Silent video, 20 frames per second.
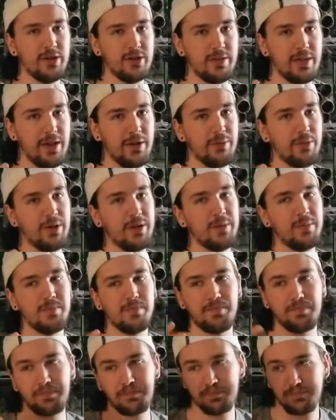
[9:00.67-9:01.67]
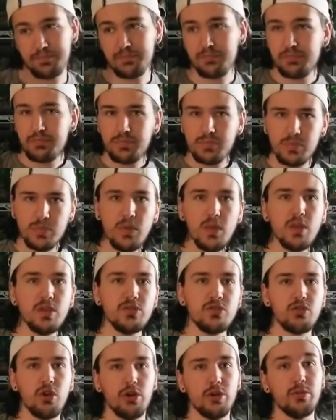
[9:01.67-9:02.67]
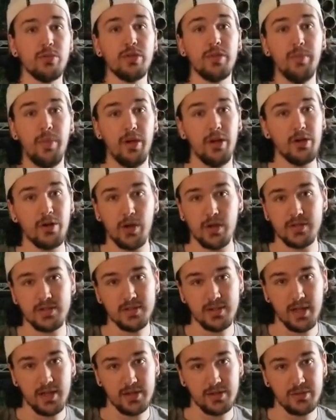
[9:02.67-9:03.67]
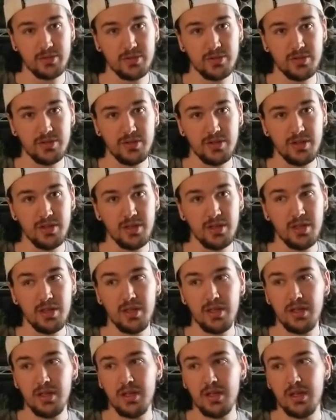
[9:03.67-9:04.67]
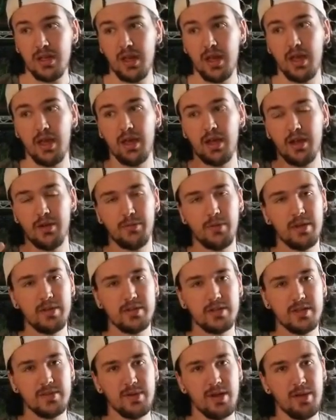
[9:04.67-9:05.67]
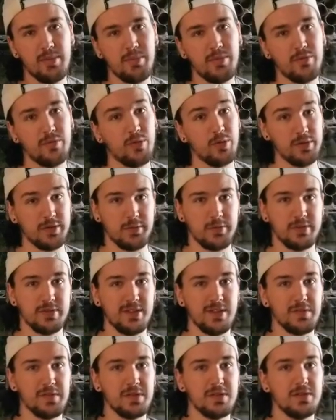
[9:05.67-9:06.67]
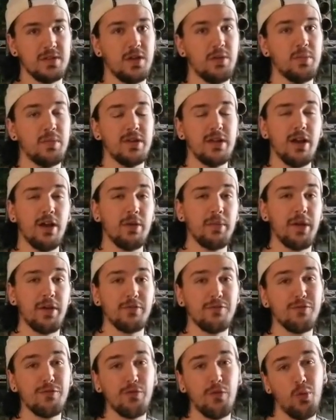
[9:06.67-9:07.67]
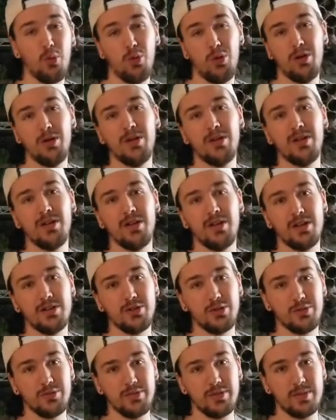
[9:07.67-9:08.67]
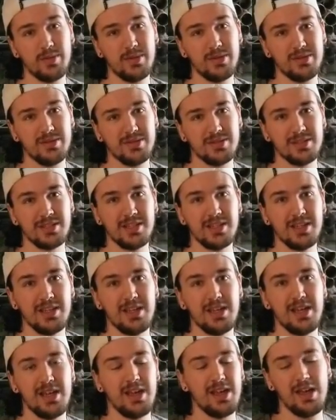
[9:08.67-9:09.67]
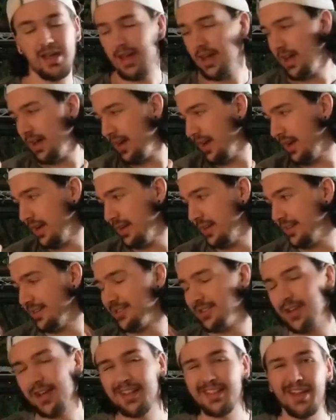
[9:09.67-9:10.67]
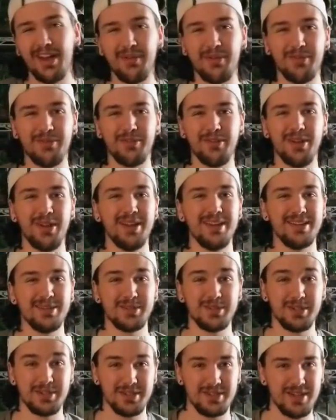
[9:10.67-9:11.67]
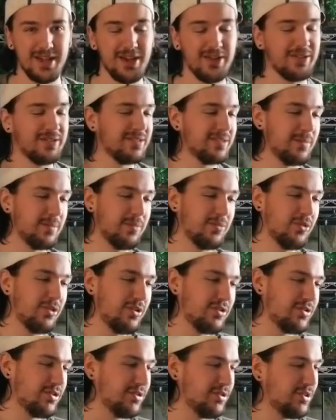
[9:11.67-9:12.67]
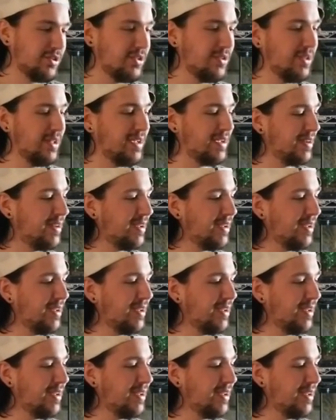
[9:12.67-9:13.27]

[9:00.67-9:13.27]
that way. Started with a pair of crested geckos and I raised them up. Of course I was given some, but now I'm at 4 adult females, and I need to check that one for eggs just now because I'm pretty sure she laid.